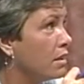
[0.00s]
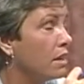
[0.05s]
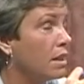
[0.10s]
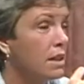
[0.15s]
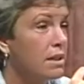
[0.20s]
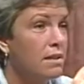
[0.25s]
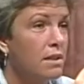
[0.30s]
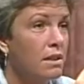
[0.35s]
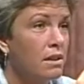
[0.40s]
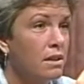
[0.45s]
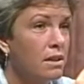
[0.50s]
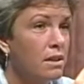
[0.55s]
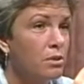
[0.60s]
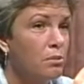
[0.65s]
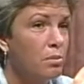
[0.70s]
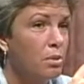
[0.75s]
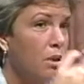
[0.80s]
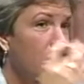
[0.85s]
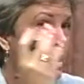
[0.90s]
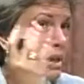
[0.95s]
Yeah, it's a legal
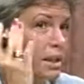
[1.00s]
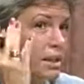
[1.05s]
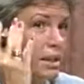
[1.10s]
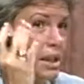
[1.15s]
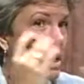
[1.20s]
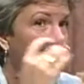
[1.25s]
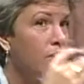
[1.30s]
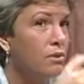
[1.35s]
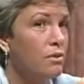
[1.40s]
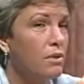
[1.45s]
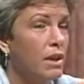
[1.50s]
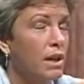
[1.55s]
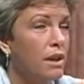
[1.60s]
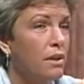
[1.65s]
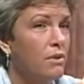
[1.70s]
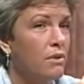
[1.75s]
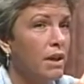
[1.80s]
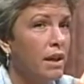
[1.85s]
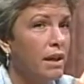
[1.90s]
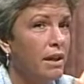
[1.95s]
product. I
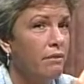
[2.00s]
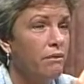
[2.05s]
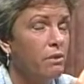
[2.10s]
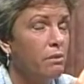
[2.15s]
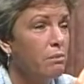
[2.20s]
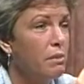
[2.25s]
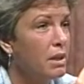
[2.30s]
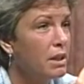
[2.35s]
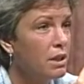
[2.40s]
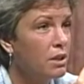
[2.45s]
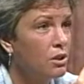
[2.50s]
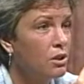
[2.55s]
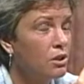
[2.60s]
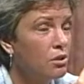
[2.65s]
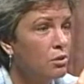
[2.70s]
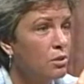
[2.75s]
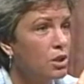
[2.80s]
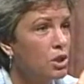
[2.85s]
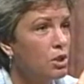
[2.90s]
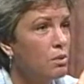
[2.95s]
don't have the money to
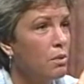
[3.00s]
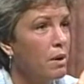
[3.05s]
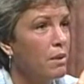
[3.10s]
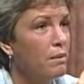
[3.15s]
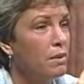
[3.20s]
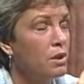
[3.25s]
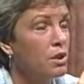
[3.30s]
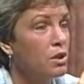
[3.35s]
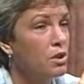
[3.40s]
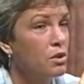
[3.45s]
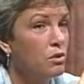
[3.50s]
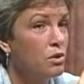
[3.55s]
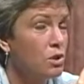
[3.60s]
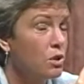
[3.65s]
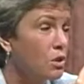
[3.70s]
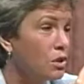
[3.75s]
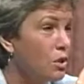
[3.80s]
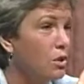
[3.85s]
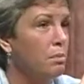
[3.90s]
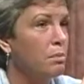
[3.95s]
do what you want me to do, and
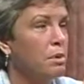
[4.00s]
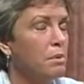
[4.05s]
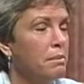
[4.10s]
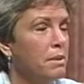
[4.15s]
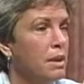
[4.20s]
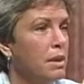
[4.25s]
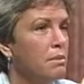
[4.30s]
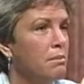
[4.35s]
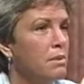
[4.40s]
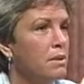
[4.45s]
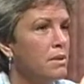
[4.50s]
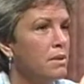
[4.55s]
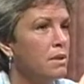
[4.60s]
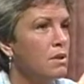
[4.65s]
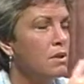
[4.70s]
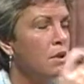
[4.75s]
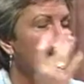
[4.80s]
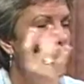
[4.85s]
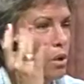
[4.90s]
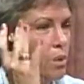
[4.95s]
you're going to put me out of
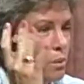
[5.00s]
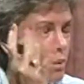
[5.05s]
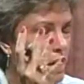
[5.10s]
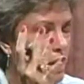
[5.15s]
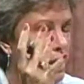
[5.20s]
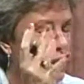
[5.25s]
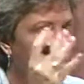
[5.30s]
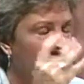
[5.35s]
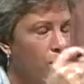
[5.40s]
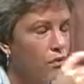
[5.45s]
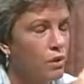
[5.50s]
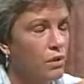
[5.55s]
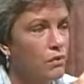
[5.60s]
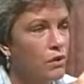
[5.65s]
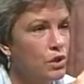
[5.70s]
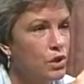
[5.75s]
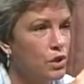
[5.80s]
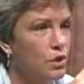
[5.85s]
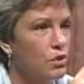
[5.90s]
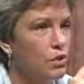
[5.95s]
business. What kind of
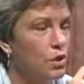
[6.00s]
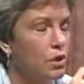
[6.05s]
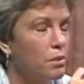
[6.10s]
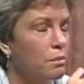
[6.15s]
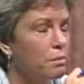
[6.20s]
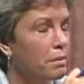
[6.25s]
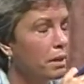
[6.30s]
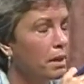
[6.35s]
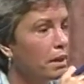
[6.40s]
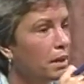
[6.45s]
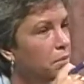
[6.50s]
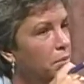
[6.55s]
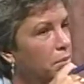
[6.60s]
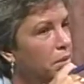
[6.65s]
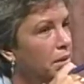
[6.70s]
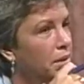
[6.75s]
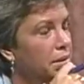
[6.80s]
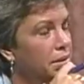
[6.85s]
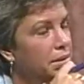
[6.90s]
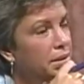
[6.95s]
forfeitures are in
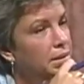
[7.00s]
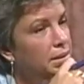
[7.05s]
place?